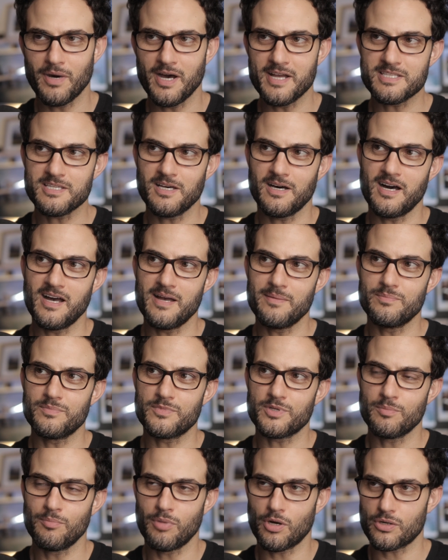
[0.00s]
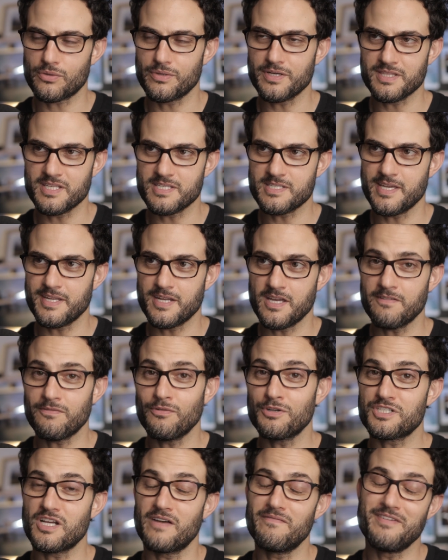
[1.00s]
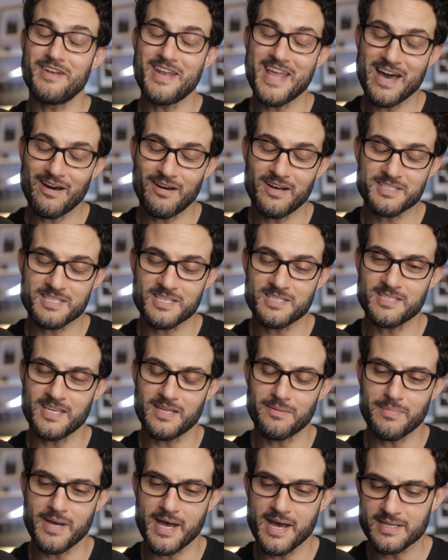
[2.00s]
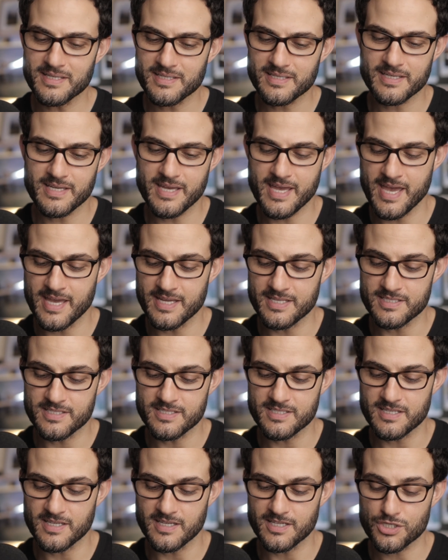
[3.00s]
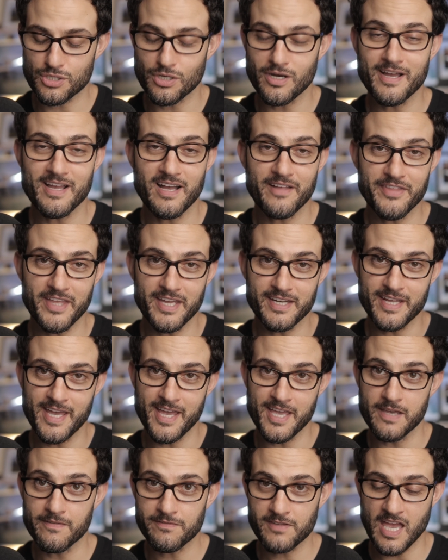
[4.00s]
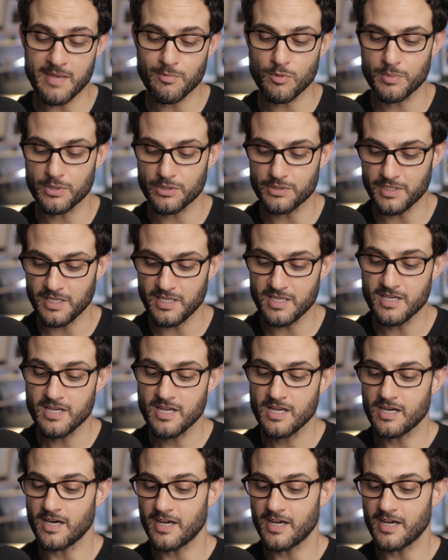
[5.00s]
my time borrowing the ZF, which I've now had to send back, and try out that AF capability.